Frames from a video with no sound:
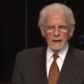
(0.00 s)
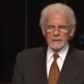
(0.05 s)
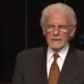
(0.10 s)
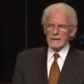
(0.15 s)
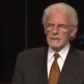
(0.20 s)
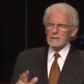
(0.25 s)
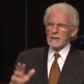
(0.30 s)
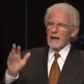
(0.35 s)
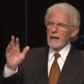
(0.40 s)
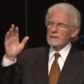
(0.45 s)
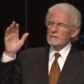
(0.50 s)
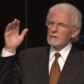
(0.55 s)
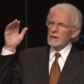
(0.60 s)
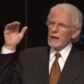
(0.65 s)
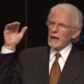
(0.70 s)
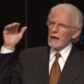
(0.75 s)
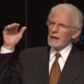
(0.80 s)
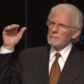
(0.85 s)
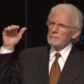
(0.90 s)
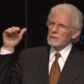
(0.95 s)
And at that
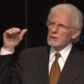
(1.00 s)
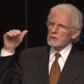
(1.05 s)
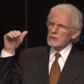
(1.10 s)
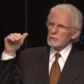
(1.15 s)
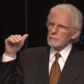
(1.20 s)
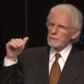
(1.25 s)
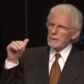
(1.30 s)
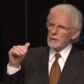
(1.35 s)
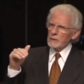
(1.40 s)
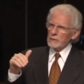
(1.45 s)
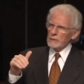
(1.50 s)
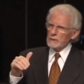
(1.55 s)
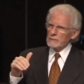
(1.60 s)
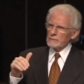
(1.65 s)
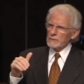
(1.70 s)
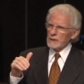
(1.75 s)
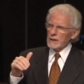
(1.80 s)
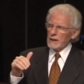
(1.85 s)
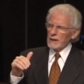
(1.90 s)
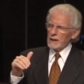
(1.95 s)
time, the Spirit
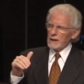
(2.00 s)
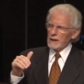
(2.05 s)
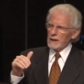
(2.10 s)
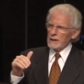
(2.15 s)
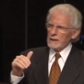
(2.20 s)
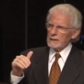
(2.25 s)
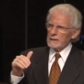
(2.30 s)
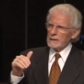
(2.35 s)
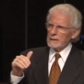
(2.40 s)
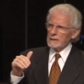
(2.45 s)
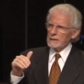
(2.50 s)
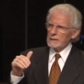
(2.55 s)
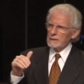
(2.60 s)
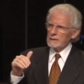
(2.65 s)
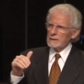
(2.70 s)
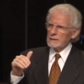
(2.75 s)
of God